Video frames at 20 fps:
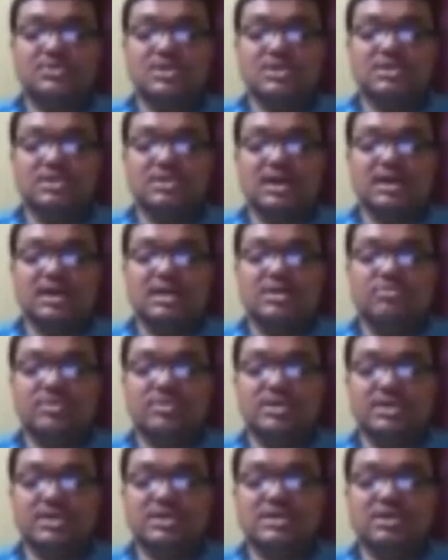the
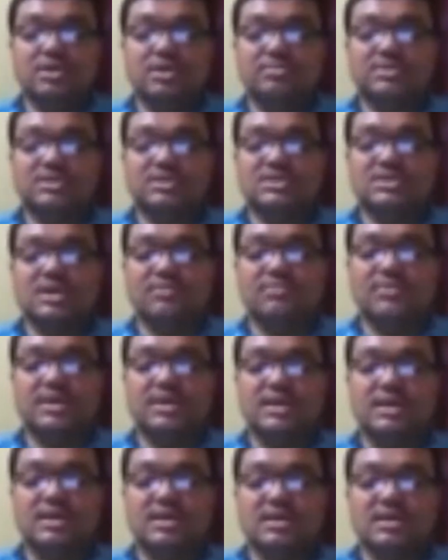unity of the
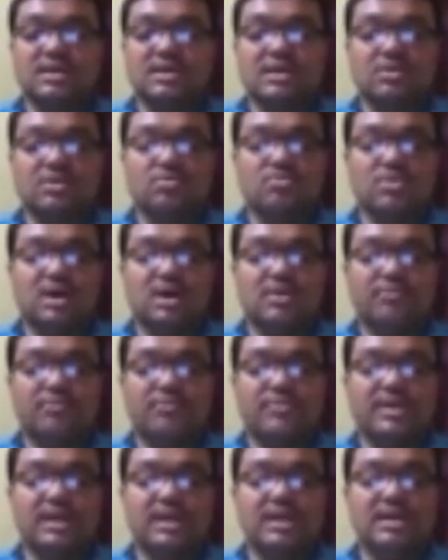suffering. You are
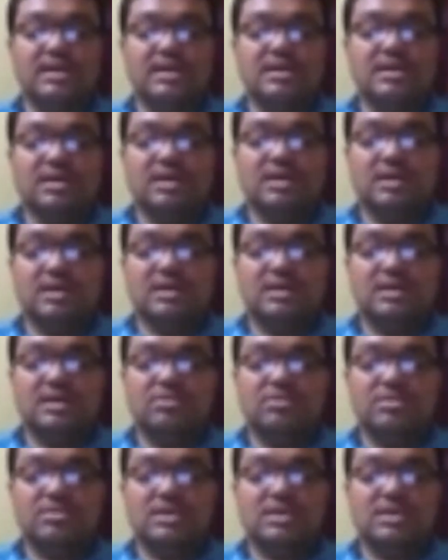feeling
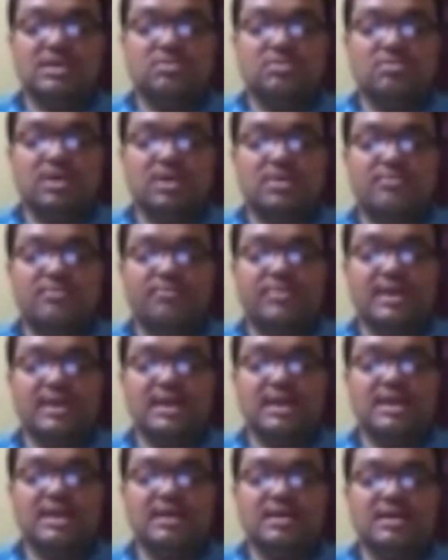
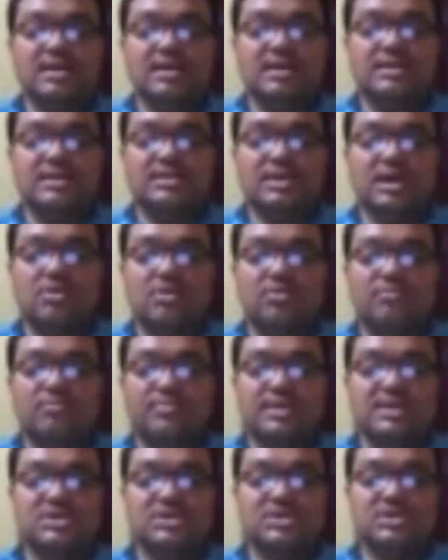it now,
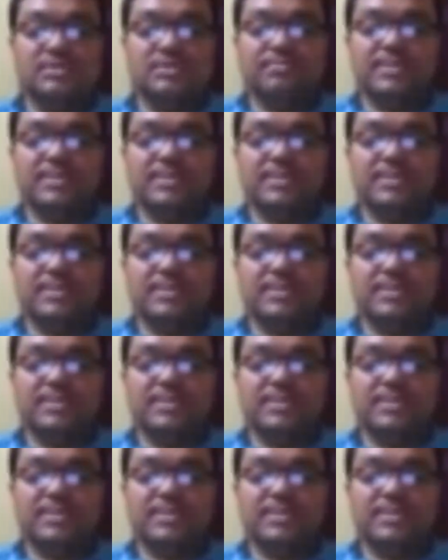feast,